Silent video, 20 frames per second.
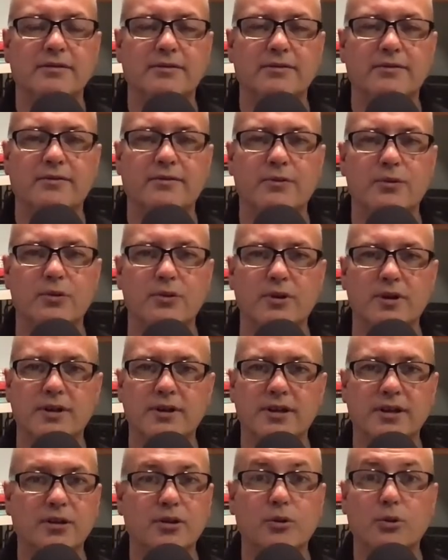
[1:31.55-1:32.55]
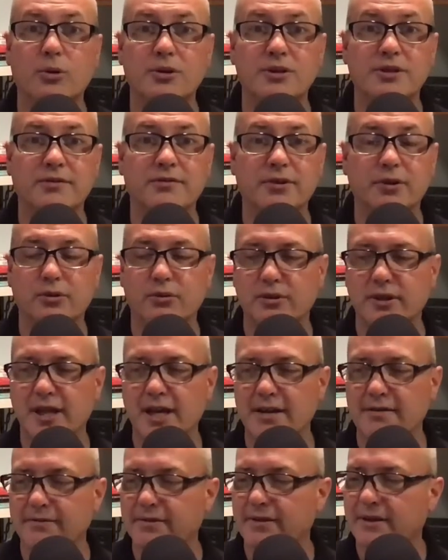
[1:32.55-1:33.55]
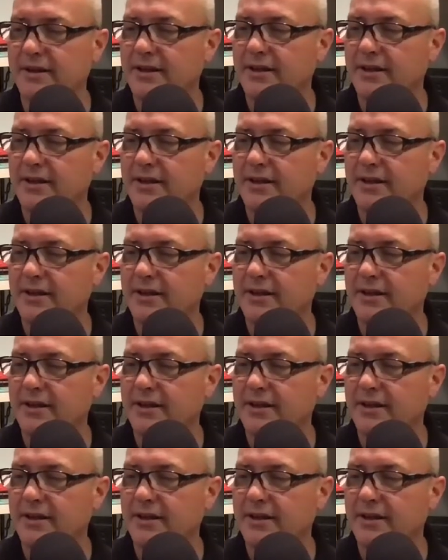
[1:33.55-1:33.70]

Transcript: for the course of your whole life,